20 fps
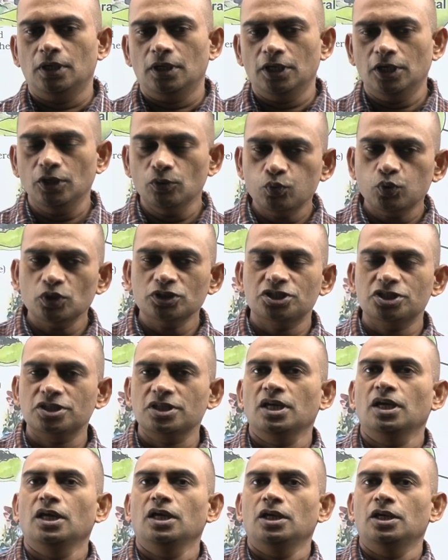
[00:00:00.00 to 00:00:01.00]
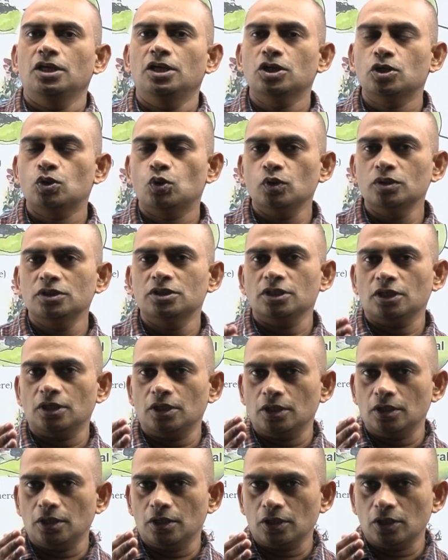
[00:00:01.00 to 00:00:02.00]
in which he could
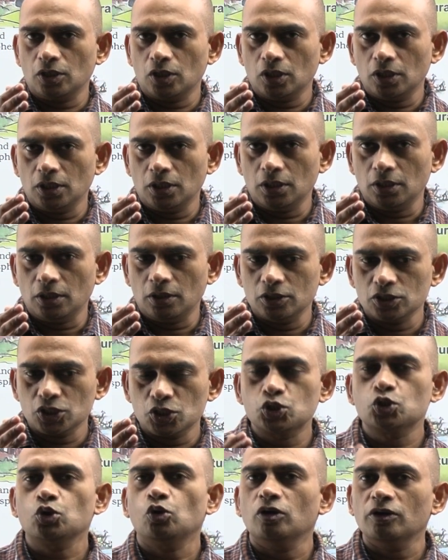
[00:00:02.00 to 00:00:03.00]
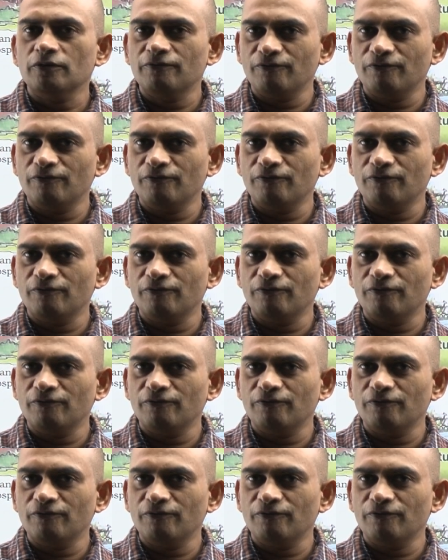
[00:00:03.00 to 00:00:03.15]
store